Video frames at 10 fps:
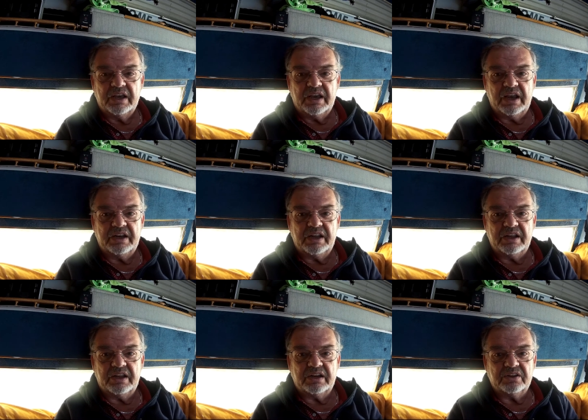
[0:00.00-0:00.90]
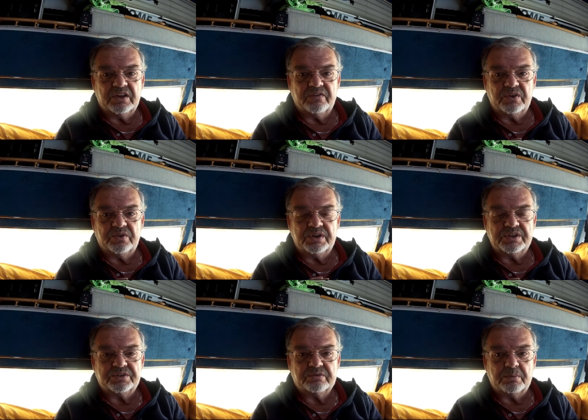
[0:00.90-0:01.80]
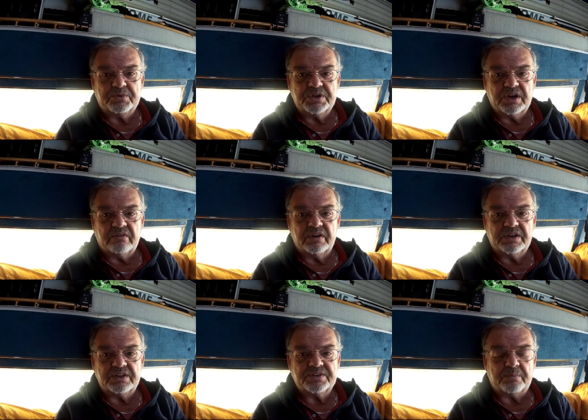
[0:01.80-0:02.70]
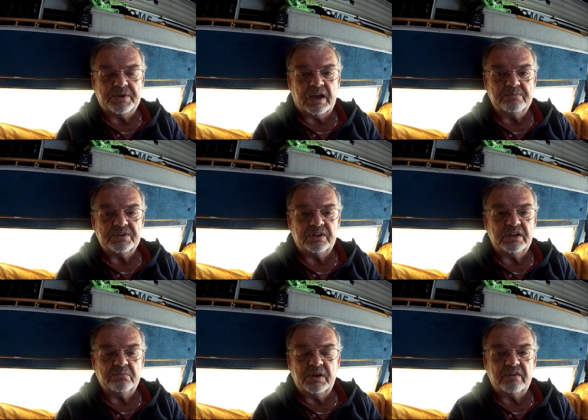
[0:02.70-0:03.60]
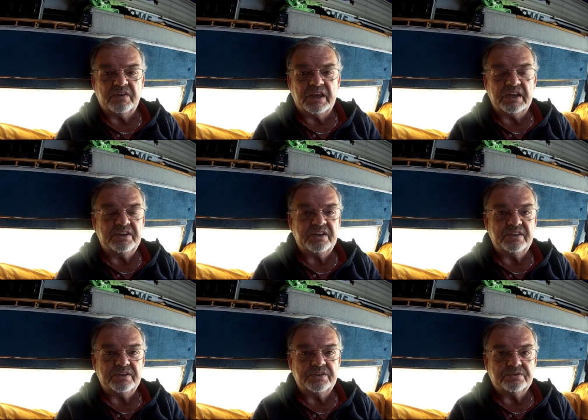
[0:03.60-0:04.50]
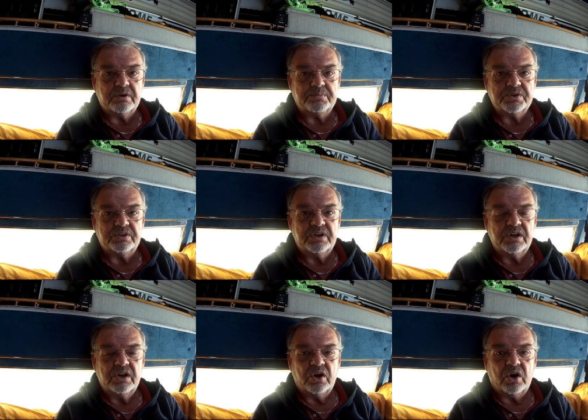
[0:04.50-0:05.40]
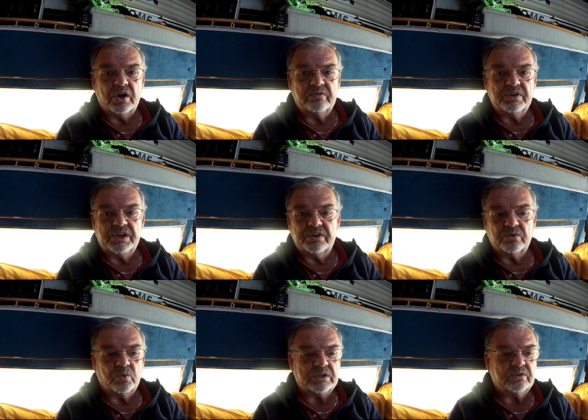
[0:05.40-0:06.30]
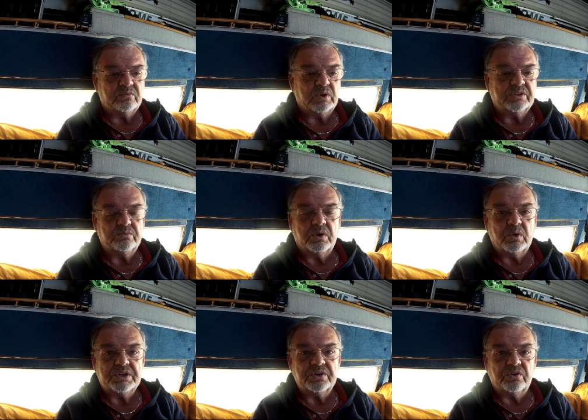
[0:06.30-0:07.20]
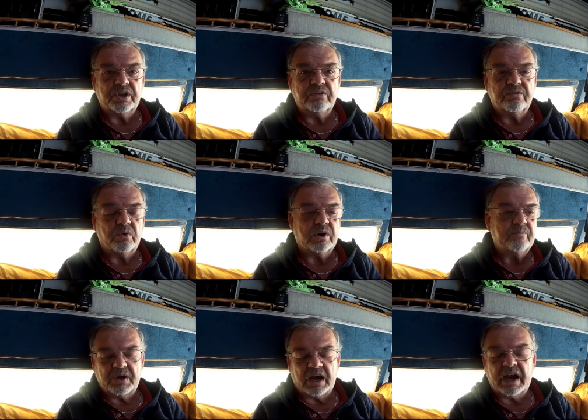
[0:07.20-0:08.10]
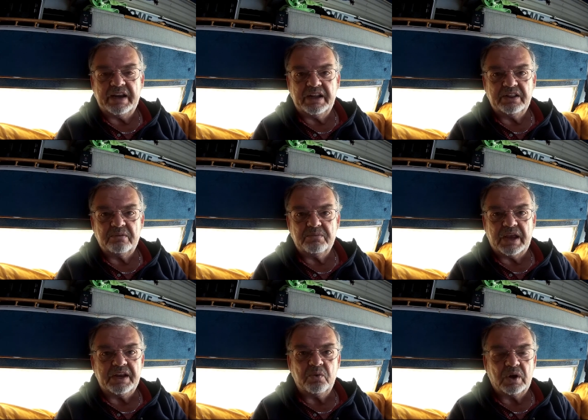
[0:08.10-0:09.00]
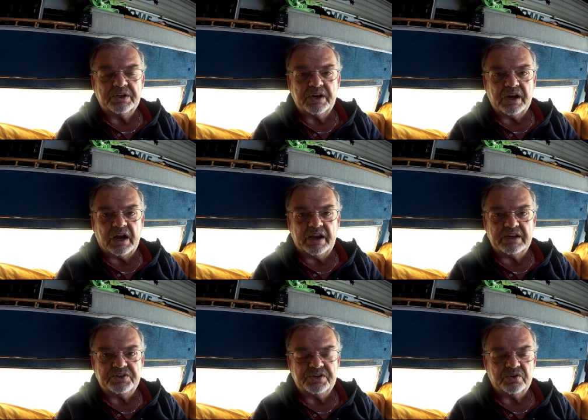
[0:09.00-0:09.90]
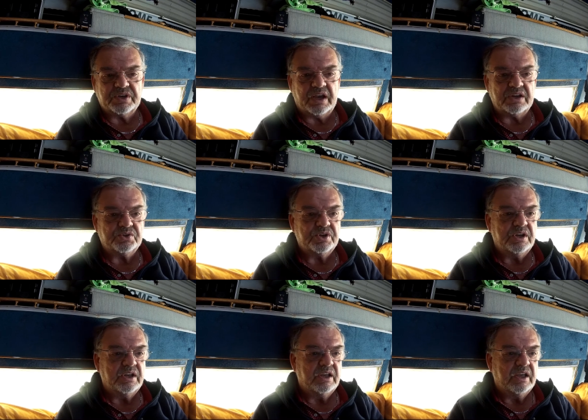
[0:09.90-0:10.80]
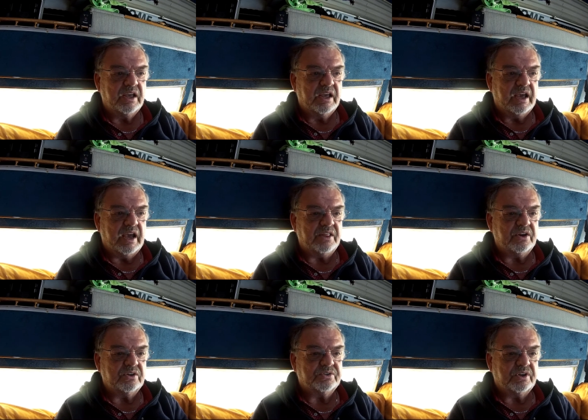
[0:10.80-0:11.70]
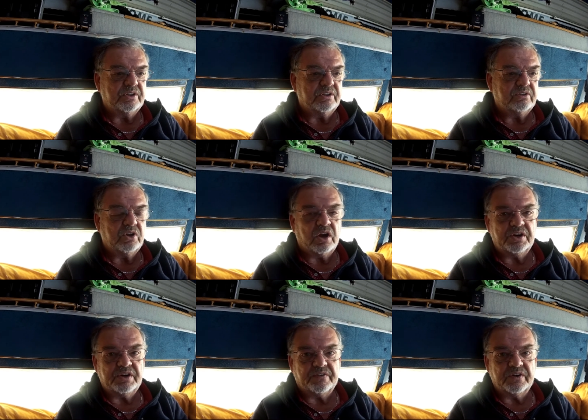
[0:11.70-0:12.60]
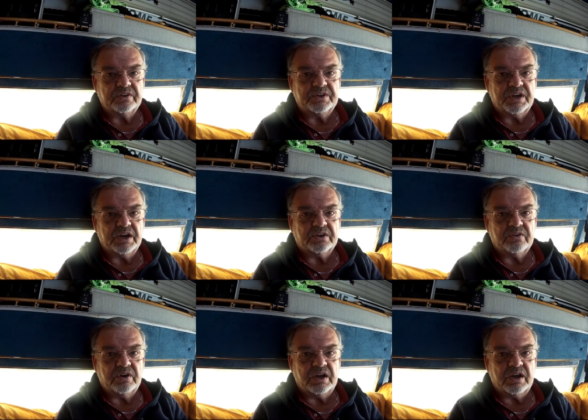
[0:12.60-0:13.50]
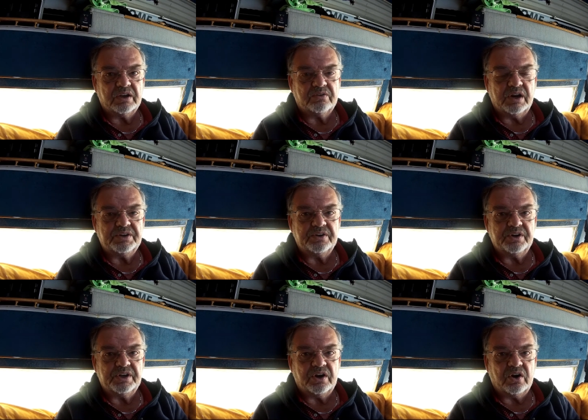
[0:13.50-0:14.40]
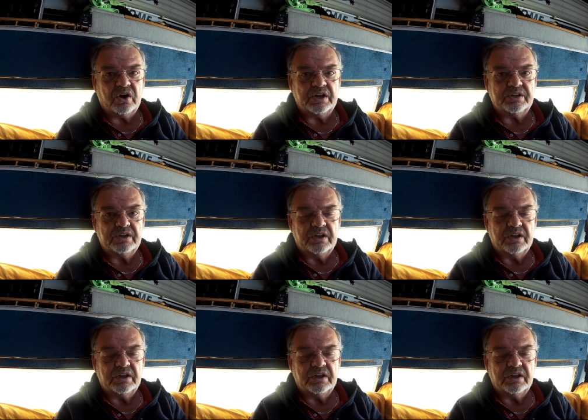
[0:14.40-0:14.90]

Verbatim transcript: And it, will give you the description of it and sometimes a little bit of a hint in the description on either what, what, what you're looking for. Hiding them, anyone can hide a geocache, and there's a lot of different uh, cr uh, criteria on